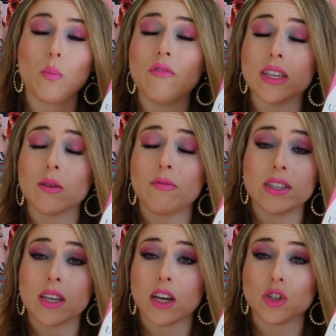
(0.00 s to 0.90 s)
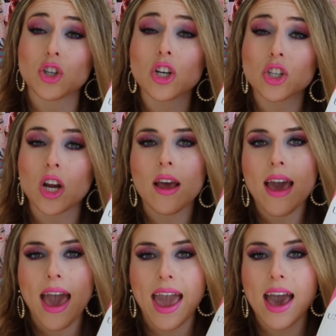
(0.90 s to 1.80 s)
visiting his church.
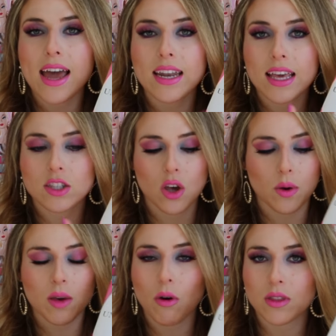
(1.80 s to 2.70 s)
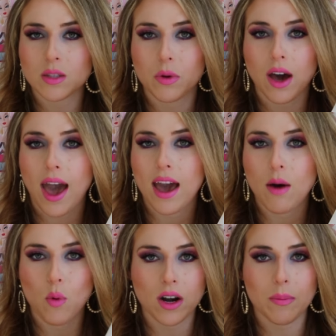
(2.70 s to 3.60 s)
And so he wrote this book. I
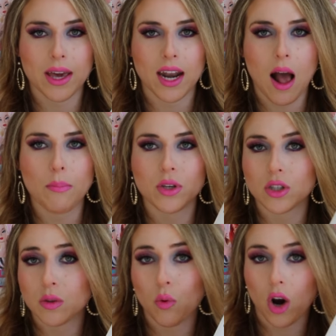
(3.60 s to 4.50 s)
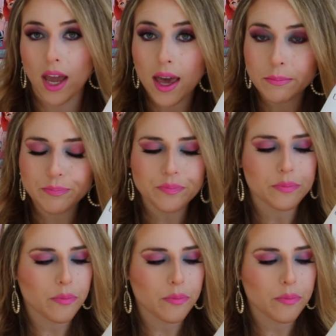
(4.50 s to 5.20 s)
wanted to pick it up to support him.